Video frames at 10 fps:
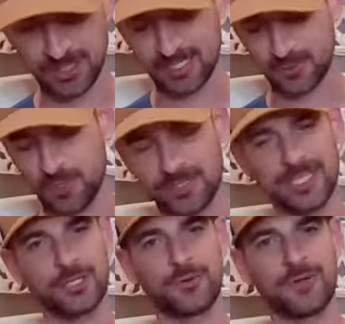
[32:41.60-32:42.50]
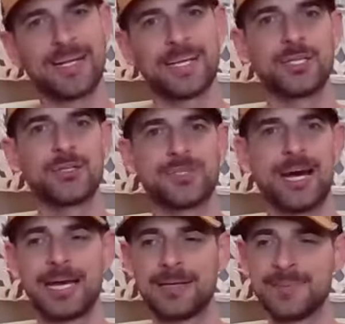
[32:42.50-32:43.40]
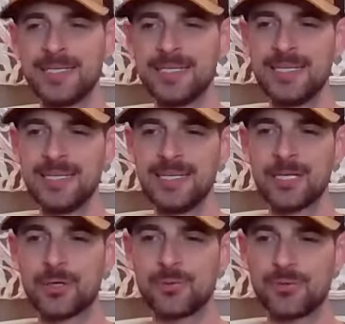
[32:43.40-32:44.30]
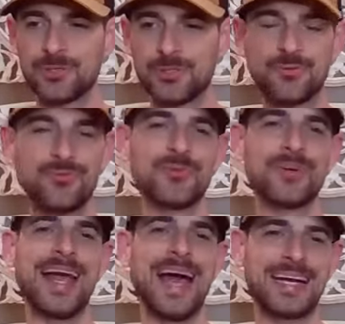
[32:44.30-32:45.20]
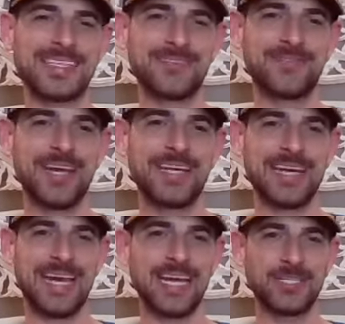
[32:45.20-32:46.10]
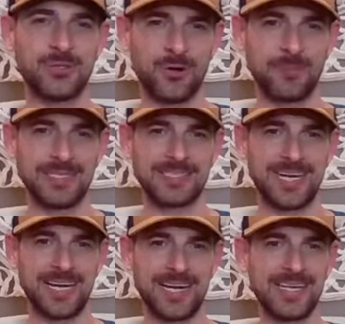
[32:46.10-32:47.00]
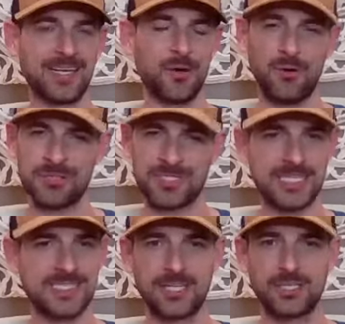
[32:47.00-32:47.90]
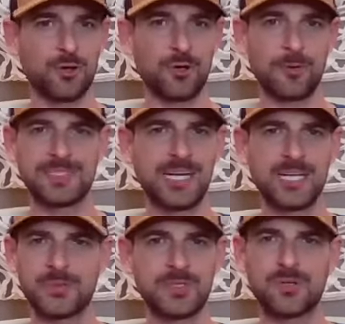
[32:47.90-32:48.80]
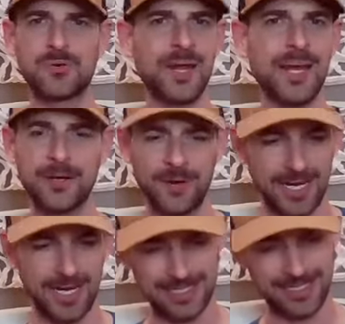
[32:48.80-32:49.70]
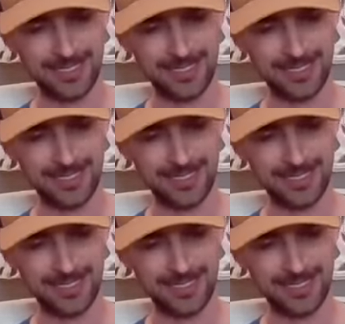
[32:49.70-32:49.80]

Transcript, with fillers: less work than creating a new tie. reactivating a dormant tie. Yeah, the whole season on dormant ties was great, right?